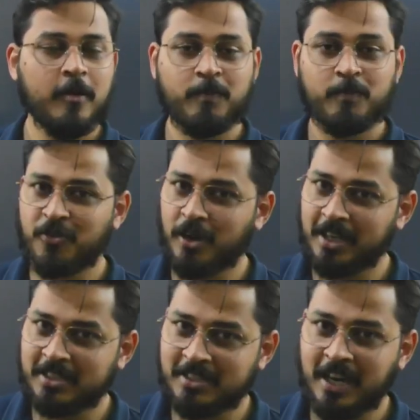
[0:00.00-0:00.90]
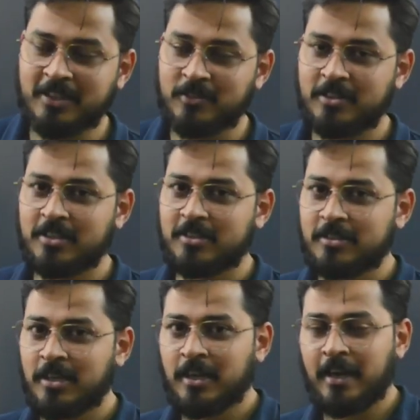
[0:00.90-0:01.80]
Before I start with this
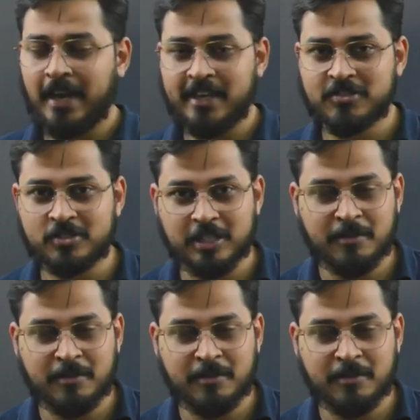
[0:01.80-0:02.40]
live stream,